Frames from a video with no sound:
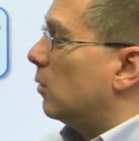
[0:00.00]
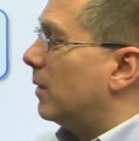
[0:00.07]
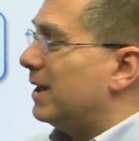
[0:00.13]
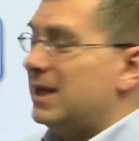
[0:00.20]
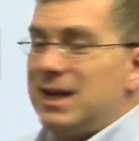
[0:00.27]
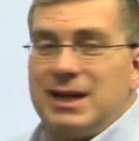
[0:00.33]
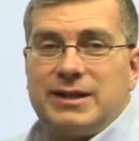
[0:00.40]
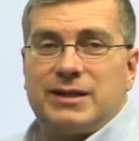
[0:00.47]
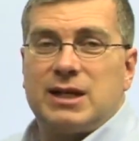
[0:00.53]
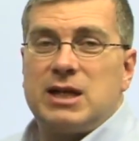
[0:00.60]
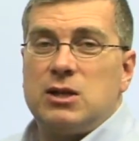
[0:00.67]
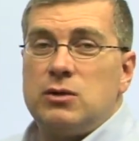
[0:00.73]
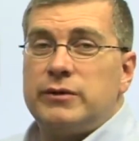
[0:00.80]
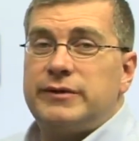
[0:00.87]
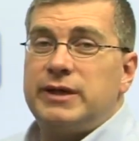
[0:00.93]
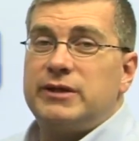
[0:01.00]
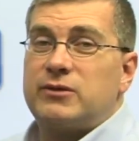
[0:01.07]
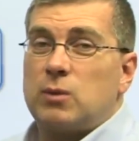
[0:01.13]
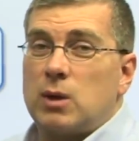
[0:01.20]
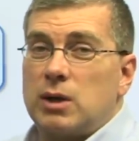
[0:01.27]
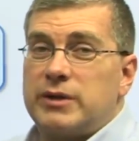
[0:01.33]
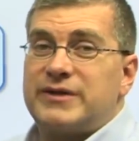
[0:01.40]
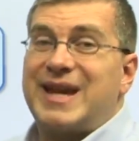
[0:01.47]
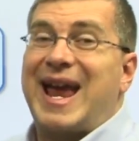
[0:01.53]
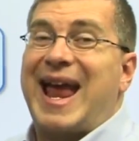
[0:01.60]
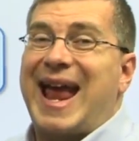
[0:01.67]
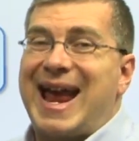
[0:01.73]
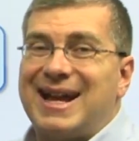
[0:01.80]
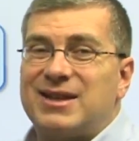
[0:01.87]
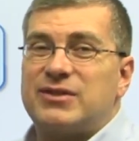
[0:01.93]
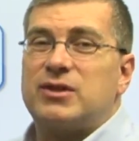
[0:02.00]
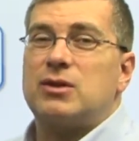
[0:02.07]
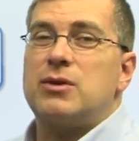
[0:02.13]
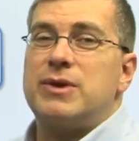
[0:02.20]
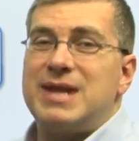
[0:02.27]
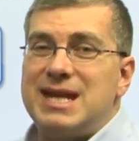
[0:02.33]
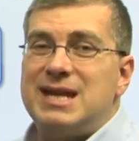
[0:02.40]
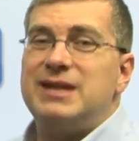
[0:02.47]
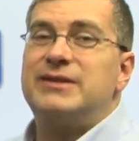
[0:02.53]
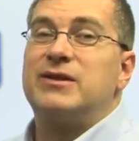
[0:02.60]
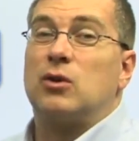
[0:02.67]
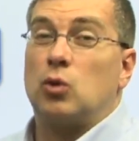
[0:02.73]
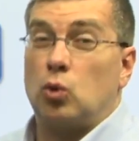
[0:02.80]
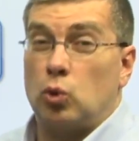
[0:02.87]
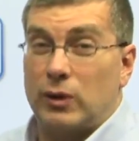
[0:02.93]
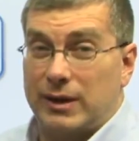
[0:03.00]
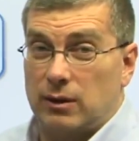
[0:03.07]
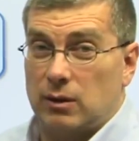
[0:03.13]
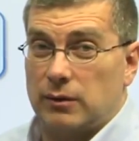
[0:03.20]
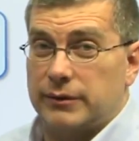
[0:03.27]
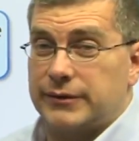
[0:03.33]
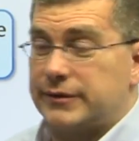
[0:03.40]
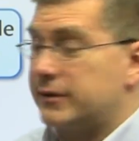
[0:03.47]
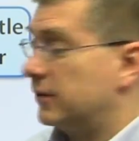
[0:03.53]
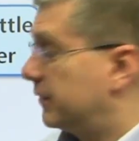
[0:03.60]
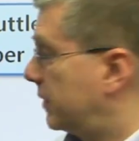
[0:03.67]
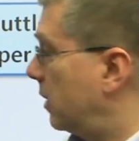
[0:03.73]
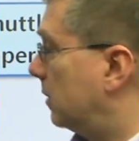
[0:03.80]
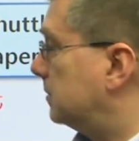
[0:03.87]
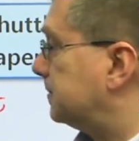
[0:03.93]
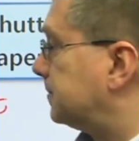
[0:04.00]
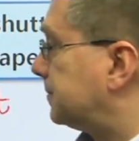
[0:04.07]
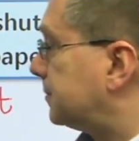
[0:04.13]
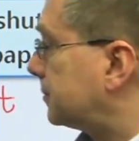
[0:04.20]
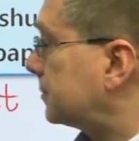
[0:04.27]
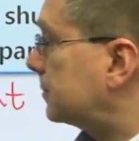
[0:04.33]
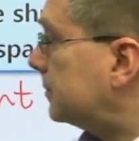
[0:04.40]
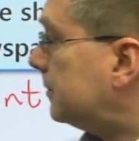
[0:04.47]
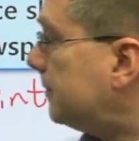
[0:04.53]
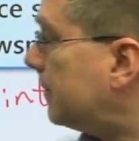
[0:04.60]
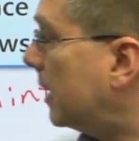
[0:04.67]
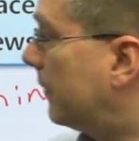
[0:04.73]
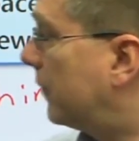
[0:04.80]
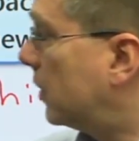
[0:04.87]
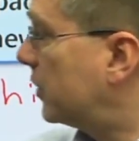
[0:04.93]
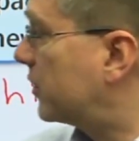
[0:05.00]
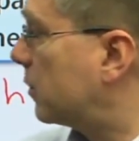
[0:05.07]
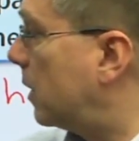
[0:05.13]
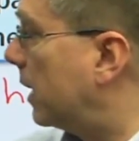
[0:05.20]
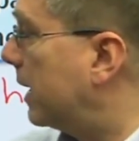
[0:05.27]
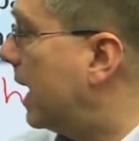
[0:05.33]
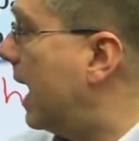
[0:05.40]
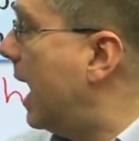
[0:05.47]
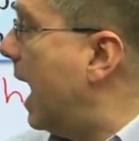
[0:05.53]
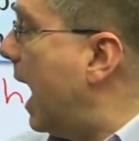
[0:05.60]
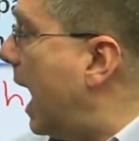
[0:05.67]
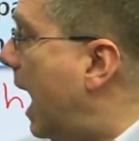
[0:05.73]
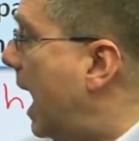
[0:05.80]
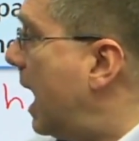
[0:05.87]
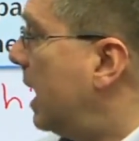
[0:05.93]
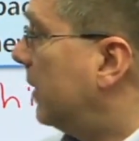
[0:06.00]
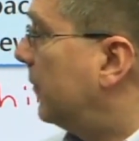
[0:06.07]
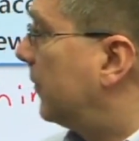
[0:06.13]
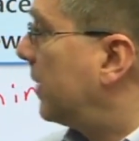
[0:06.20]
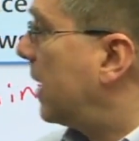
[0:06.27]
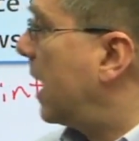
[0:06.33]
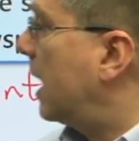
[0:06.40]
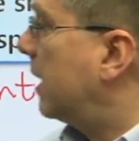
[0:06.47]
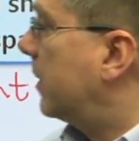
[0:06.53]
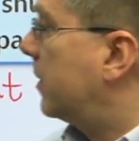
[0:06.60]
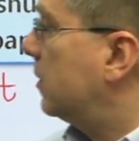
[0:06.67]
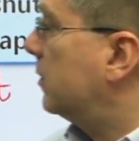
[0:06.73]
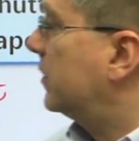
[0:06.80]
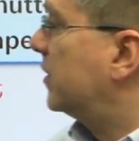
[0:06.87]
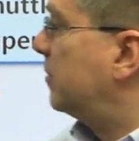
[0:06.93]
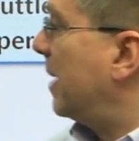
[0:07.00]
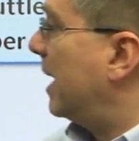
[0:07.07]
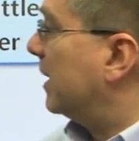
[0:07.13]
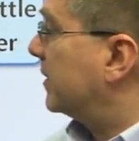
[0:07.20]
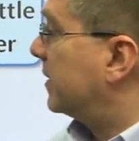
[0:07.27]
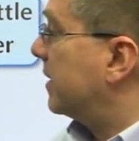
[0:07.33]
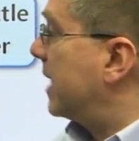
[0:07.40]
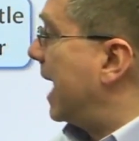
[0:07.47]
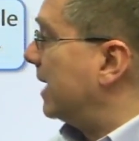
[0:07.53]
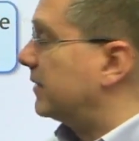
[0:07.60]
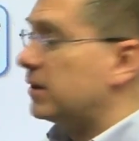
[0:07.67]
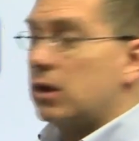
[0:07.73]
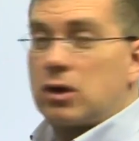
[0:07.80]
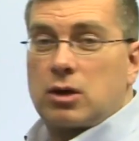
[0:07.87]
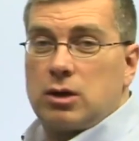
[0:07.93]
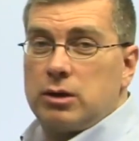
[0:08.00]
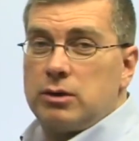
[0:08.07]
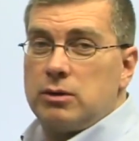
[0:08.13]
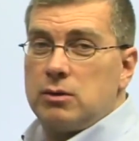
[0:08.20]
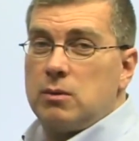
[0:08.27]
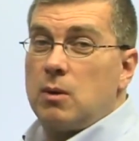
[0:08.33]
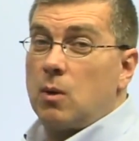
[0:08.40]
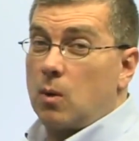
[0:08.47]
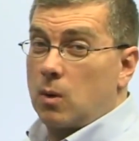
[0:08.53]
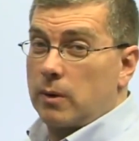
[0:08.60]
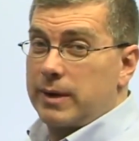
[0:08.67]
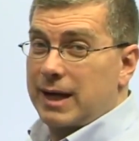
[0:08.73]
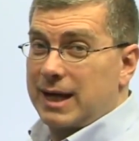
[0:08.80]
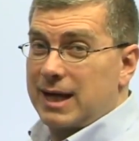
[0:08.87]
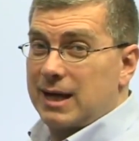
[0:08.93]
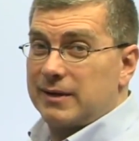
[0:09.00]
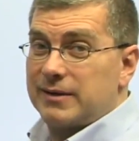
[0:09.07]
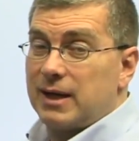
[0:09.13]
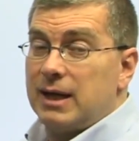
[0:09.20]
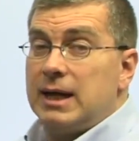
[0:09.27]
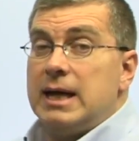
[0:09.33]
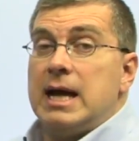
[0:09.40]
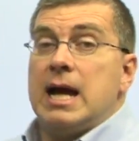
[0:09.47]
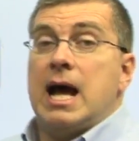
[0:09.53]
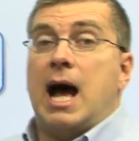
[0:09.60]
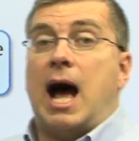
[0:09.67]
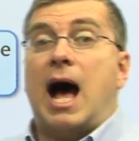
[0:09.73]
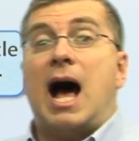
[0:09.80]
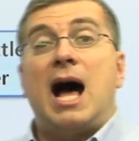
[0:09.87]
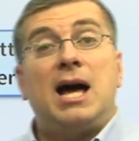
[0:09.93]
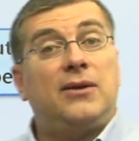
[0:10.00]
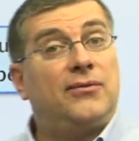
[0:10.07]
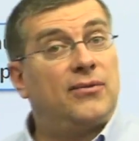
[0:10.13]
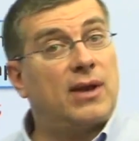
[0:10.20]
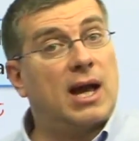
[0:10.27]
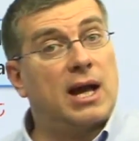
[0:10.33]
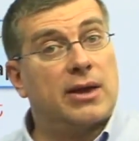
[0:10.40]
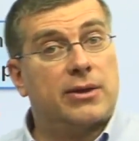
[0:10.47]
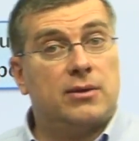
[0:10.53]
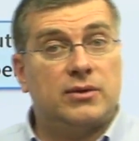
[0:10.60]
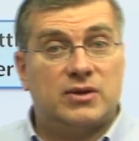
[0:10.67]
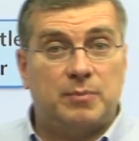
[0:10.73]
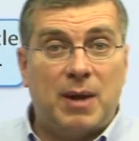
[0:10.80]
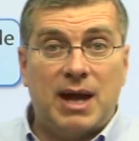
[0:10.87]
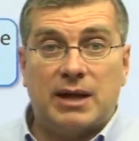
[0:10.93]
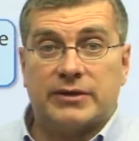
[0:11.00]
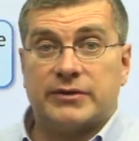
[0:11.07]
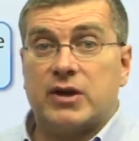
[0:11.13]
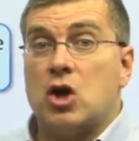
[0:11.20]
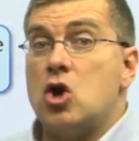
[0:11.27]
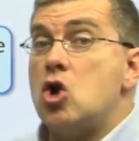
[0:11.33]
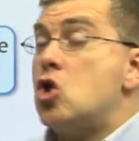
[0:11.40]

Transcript: We need to use these words to answer these riddles. So, first one, I fly through space. That's our clue or the hint. I fly through space.